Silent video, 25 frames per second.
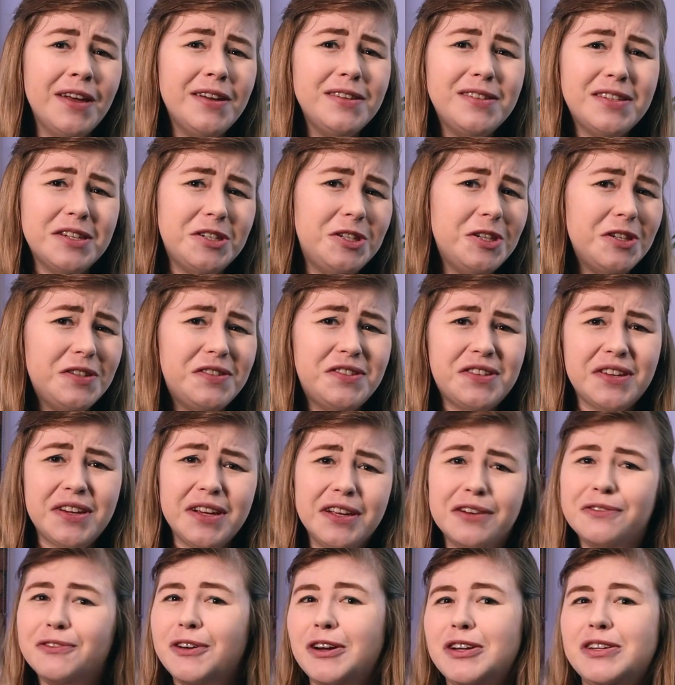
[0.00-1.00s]
such as sitting
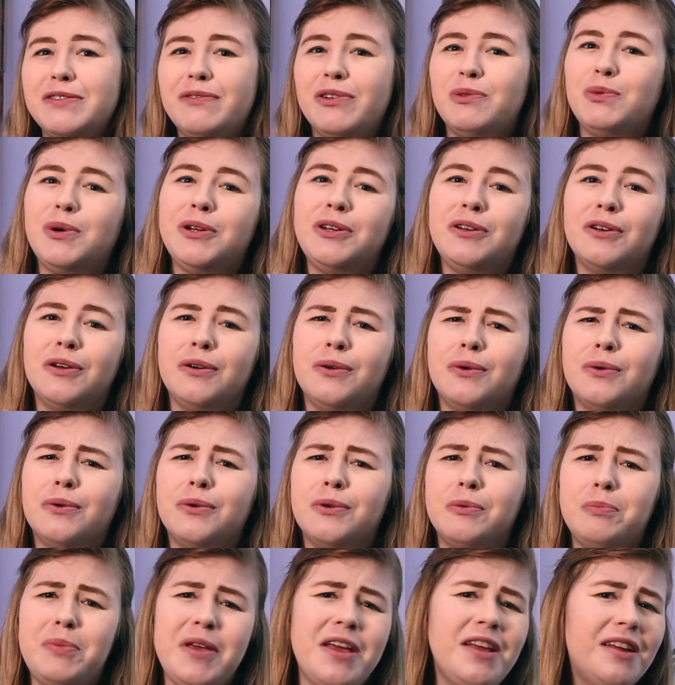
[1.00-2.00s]
in front of a window
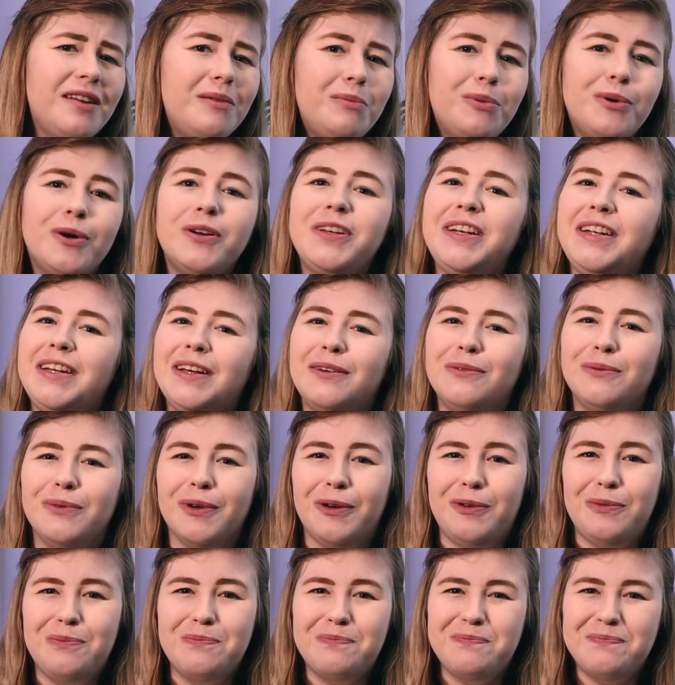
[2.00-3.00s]
or being in a poorly lit
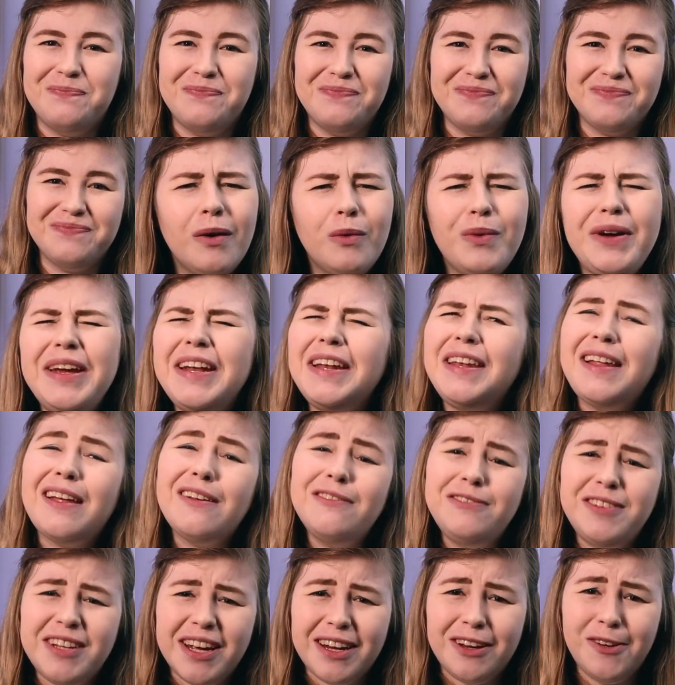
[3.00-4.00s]
room. We
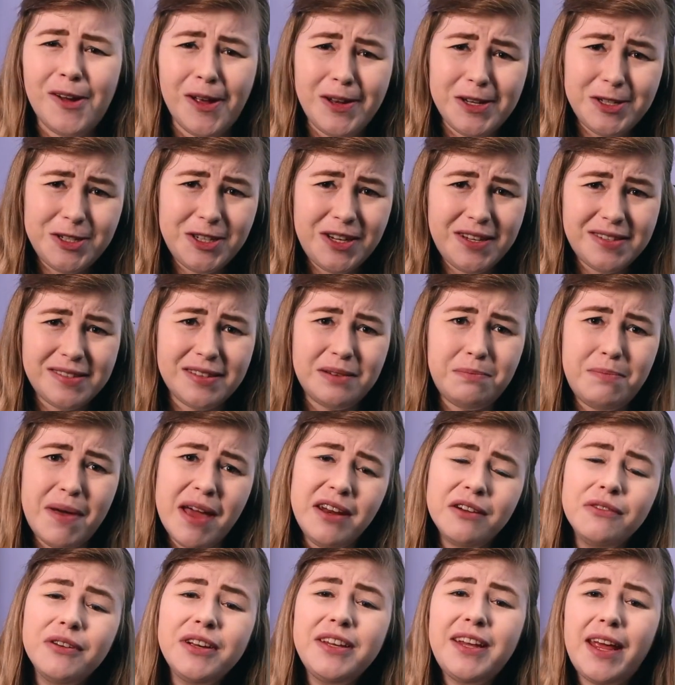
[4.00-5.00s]
love technologies that
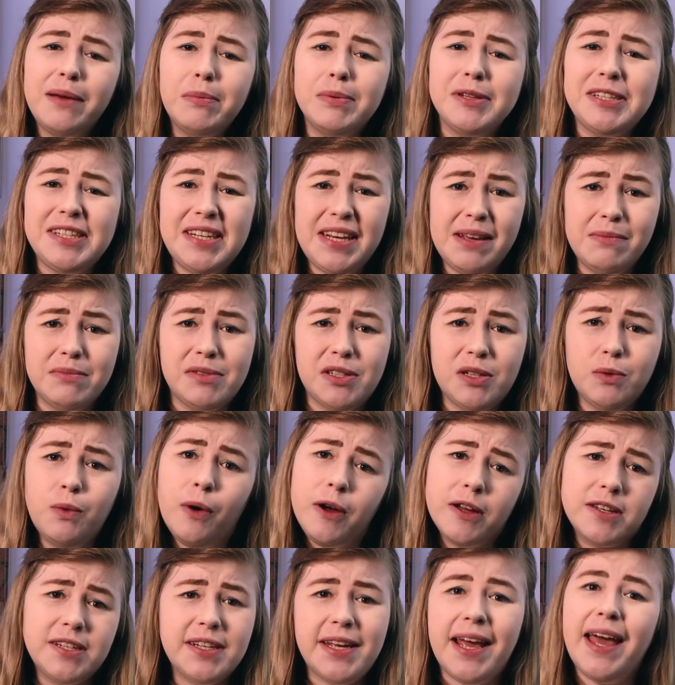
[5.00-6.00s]
better enable teams to
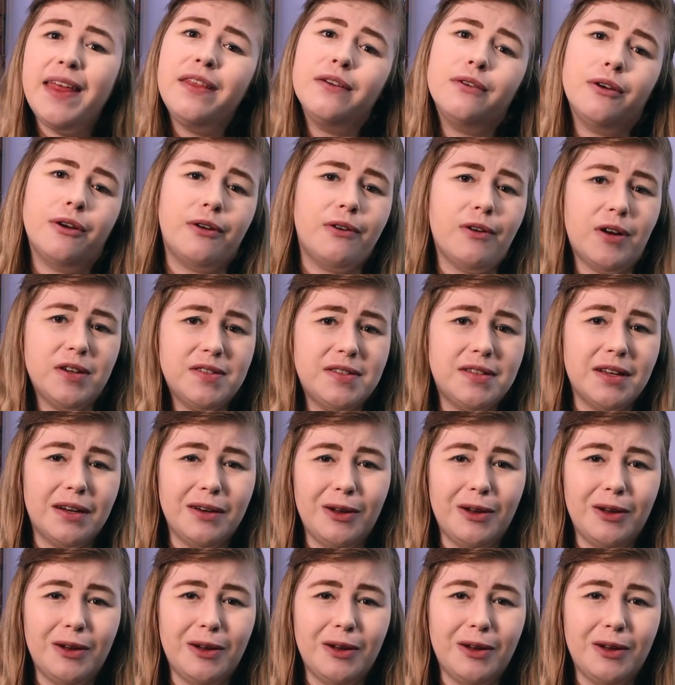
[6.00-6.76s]
work together across the